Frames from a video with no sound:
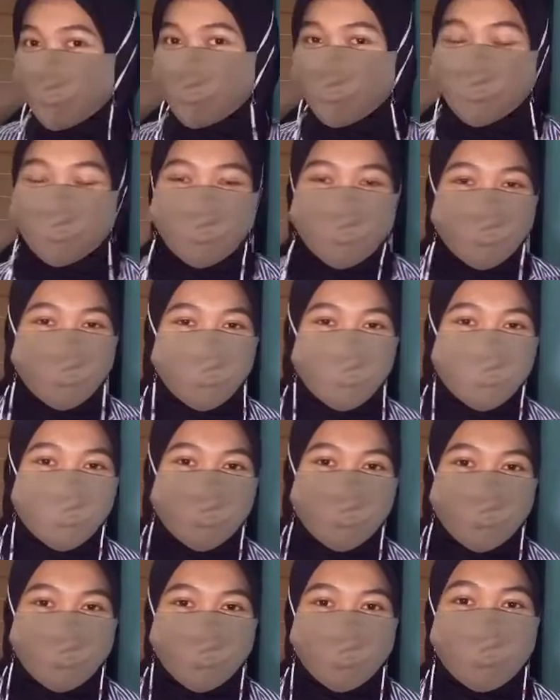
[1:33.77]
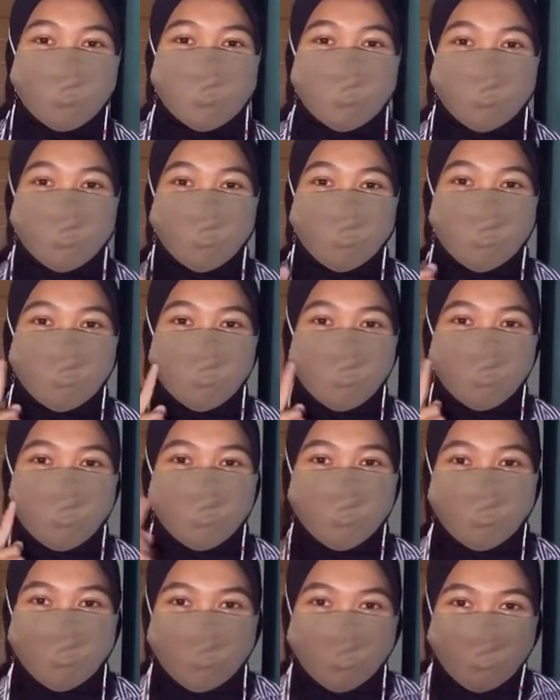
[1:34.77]
face masks,
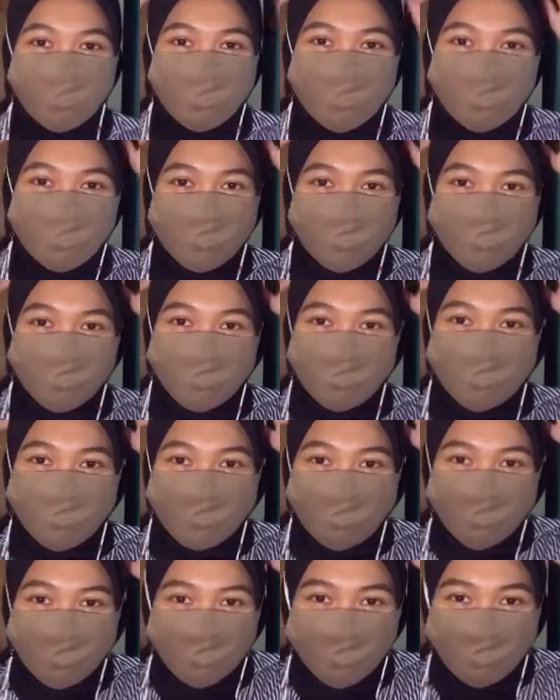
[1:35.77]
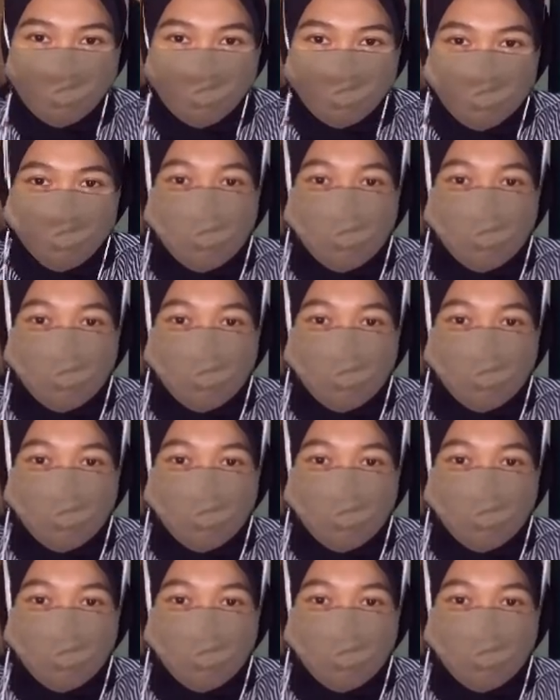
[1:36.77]
and it's look like this.